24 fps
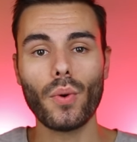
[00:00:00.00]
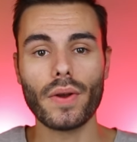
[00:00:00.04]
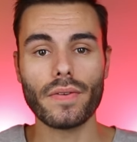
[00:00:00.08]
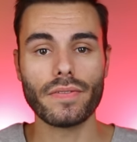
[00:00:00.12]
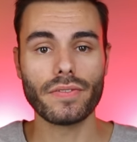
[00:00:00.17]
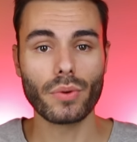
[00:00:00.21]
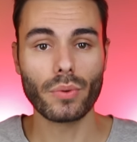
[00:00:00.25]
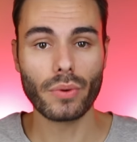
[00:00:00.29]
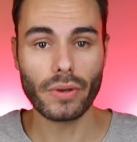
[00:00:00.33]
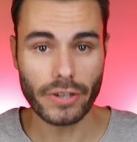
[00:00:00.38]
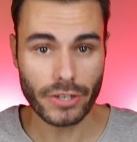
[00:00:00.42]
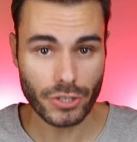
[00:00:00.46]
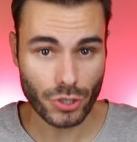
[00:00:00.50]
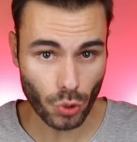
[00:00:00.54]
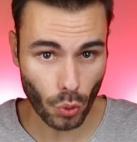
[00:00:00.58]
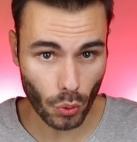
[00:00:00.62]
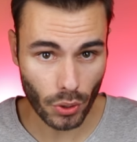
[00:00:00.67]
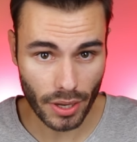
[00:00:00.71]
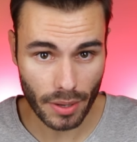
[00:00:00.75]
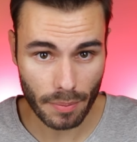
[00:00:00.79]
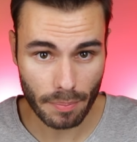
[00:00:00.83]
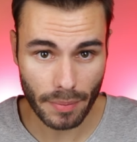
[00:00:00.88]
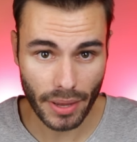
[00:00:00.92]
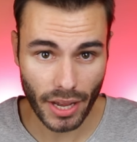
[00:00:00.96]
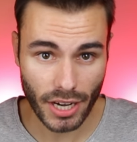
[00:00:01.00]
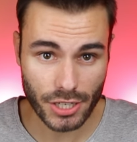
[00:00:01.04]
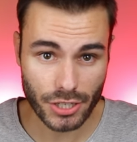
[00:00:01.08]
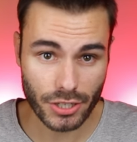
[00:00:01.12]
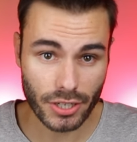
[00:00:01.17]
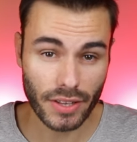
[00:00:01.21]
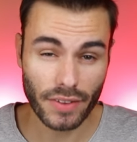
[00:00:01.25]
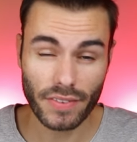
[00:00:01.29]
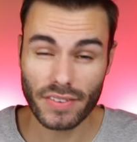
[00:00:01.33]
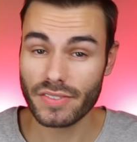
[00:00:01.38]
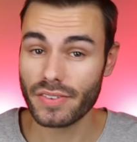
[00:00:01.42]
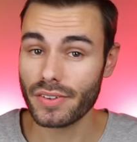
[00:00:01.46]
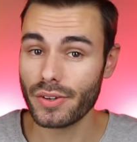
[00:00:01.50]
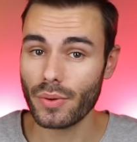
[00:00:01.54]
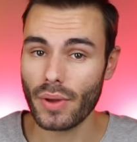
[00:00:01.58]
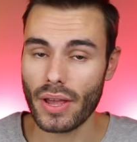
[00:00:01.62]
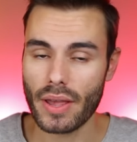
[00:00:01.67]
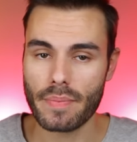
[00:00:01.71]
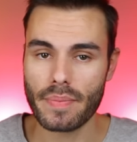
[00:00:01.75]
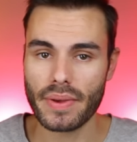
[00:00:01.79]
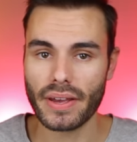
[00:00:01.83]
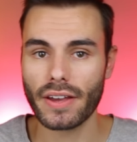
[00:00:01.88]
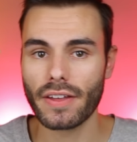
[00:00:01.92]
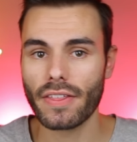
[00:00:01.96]
If you enjoyed it, make sure to give this video
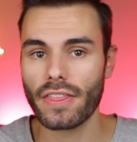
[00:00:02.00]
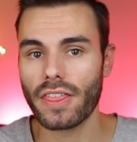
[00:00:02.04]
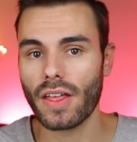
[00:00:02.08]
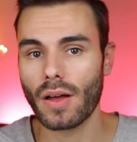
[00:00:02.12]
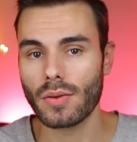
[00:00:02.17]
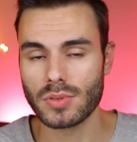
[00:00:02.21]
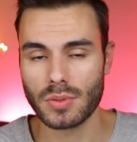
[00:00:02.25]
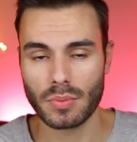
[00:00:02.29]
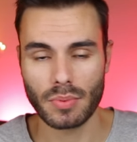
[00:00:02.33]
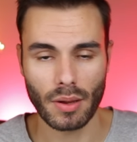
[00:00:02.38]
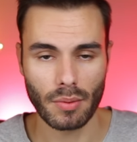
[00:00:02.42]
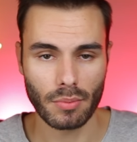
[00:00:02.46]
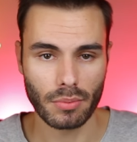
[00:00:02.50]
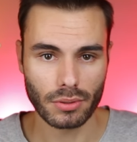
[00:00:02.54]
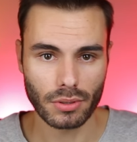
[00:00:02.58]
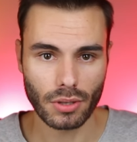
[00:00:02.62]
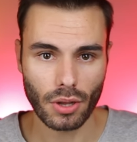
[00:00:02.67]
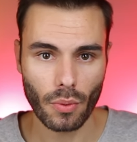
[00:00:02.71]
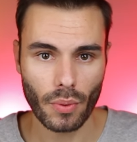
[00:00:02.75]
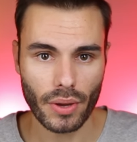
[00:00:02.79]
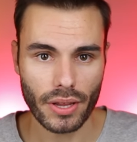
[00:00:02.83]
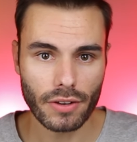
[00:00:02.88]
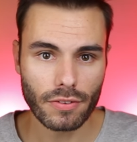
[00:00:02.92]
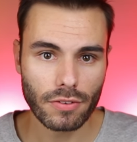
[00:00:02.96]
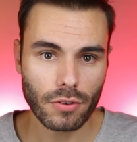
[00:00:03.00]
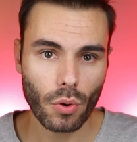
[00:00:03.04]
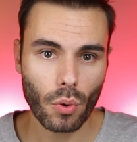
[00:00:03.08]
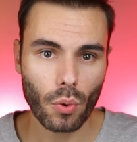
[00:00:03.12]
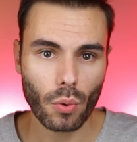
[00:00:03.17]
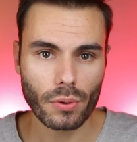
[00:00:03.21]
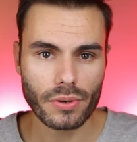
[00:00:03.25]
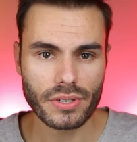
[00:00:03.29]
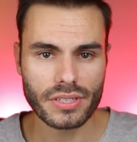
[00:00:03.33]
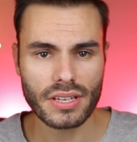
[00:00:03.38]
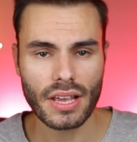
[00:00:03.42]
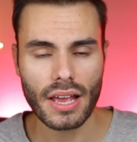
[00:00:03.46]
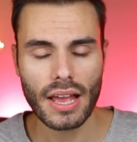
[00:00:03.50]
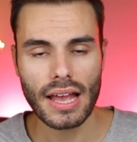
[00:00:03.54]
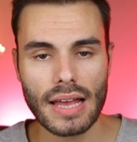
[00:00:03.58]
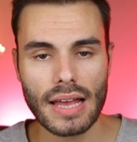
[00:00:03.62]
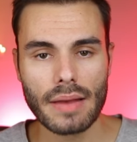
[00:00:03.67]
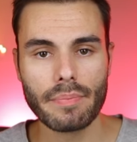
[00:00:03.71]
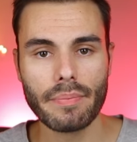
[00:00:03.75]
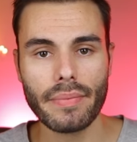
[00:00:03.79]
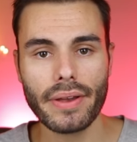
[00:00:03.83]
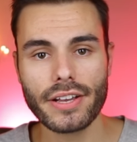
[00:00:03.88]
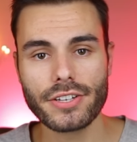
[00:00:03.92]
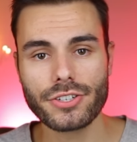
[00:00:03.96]
a big thumbs up down below, and of course,
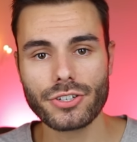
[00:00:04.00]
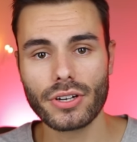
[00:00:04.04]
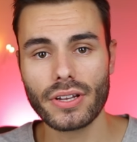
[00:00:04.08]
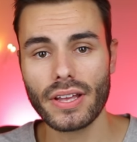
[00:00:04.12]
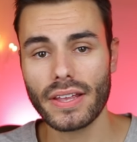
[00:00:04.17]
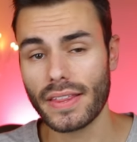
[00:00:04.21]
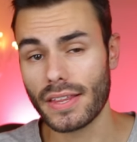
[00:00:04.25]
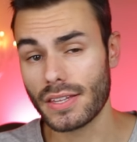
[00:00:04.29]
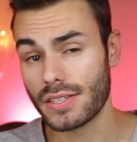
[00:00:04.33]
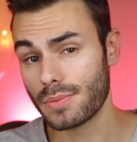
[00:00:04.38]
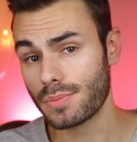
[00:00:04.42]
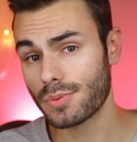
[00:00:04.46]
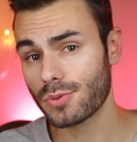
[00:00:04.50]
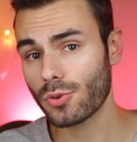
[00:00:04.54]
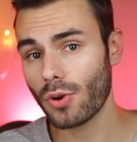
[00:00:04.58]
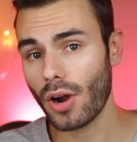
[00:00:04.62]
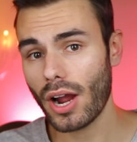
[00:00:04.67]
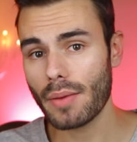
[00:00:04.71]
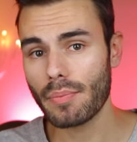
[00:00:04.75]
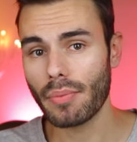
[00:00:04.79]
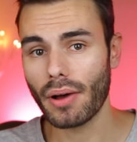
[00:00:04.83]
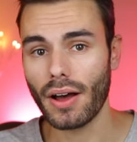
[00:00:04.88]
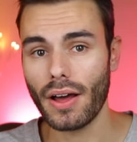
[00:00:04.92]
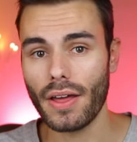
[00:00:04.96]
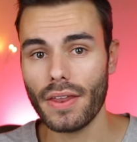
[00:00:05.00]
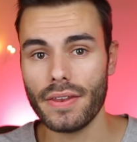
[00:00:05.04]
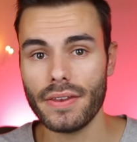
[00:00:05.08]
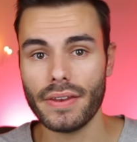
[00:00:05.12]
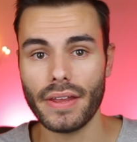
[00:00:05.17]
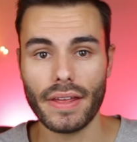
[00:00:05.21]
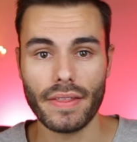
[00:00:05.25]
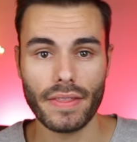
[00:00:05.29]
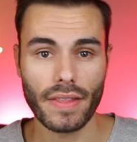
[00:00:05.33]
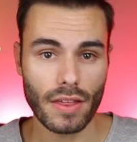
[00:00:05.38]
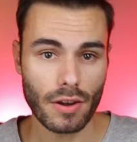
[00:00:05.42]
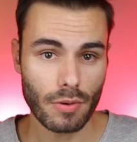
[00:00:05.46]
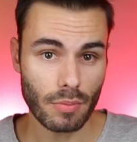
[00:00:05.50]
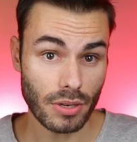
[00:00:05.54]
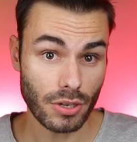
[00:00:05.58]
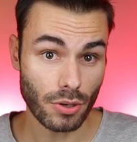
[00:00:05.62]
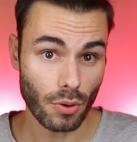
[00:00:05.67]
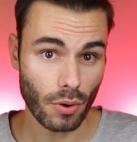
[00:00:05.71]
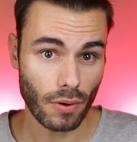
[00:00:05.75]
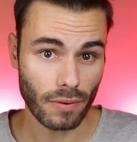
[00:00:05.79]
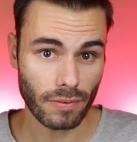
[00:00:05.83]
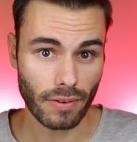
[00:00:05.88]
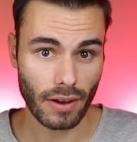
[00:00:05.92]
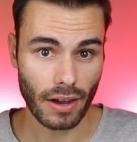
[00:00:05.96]
make sure to hit that subscribe button, and then you'll be
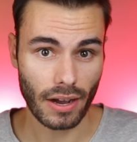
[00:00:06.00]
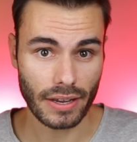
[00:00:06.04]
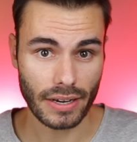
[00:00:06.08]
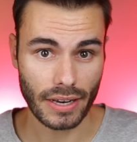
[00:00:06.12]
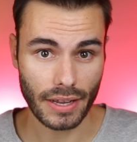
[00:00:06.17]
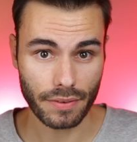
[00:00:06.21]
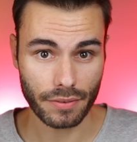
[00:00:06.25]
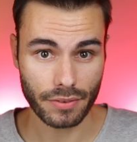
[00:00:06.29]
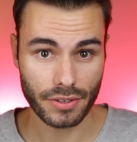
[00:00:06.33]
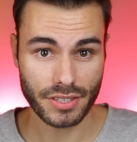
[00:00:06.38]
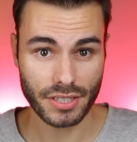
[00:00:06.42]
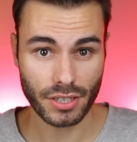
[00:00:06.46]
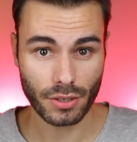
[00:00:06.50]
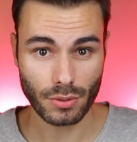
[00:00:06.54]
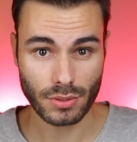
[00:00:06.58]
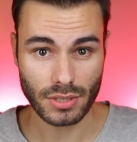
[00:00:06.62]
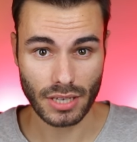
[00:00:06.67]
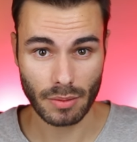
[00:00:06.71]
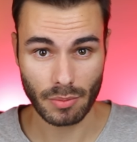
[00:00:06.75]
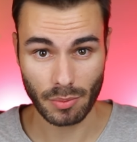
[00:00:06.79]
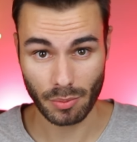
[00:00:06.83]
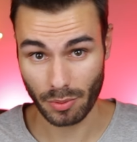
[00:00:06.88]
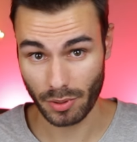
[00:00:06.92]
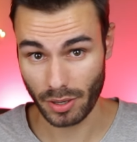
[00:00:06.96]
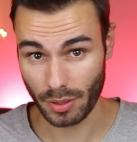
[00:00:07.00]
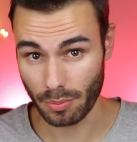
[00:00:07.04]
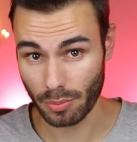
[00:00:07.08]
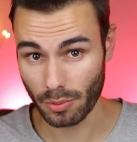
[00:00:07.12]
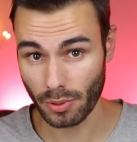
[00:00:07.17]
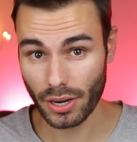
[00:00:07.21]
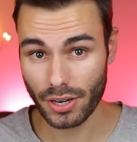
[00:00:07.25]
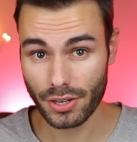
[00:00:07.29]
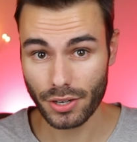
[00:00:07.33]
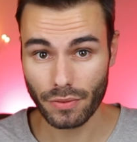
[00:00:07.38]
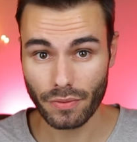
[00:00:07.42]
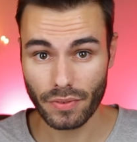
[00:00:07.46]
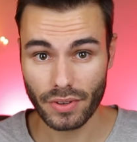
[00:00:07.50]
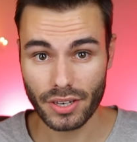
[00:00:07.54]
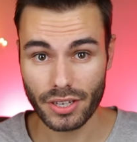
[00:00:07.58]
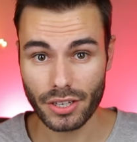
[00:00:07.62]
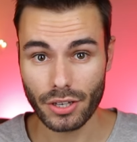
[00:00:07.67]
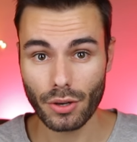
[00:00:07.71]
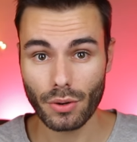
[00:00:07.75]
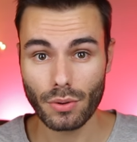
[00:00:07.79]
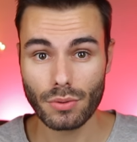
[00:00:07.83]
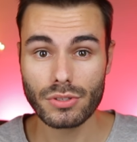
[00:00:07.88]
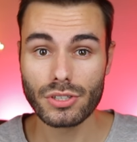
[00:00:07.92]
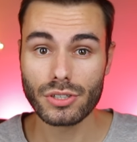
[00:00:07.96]
notified every single time I put a brand new
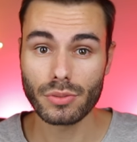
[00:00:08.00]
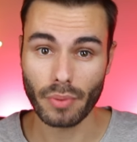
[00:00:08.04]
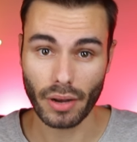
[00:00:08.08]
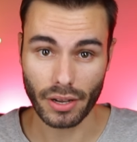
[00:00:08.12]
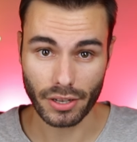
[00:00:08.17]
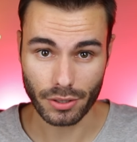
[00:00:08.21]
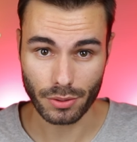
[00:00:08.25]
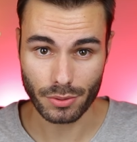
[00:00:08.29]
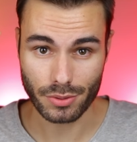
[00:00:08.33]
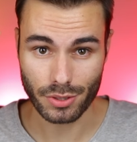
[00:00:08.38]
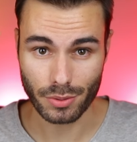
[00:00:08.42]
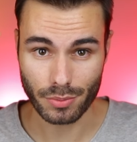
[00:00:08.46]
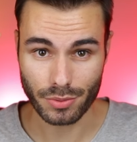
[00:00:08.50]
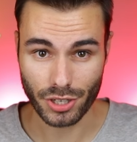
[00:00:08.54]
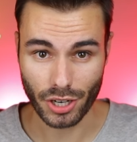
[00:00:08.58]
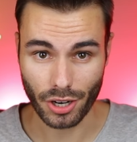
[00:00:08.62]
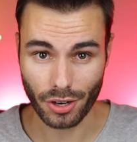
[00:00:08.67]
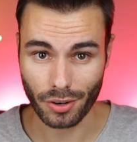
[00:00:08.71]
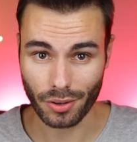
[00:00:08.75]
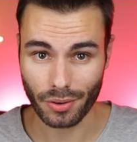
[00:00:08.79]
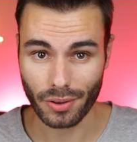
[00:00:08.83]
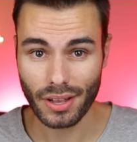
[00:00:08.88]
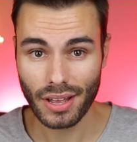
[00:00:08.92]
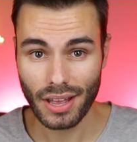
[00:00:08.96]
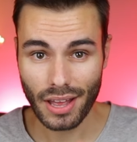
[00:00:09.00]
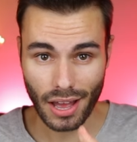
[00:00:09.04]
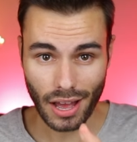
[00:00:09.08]
video to my YouTube channel.